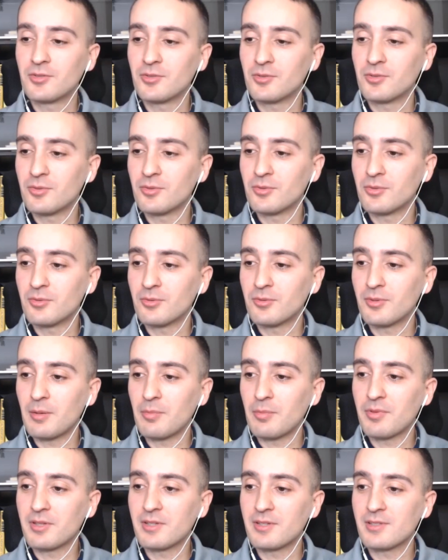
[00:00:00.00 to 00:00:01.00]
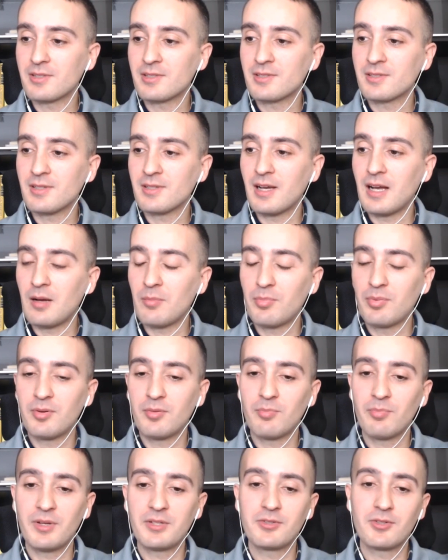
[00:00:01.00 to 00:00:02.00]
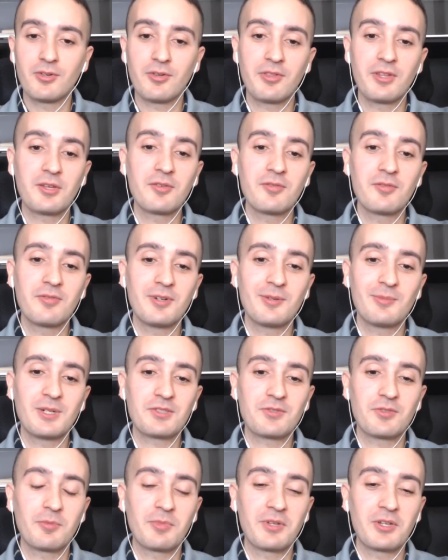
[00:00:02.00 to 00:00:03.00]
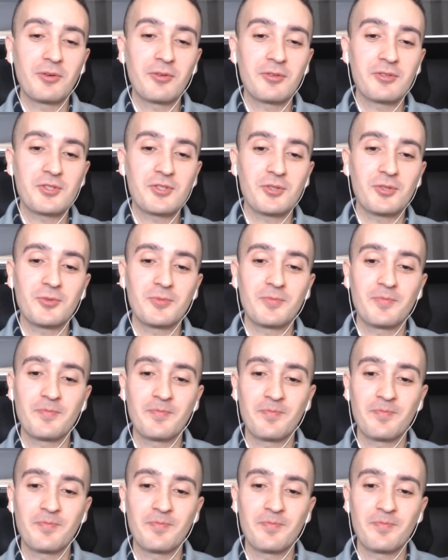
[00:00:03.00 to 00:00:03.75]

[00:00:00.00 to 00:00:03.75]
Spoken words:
to wrap things up. Pedro, thank you very much for being on the show.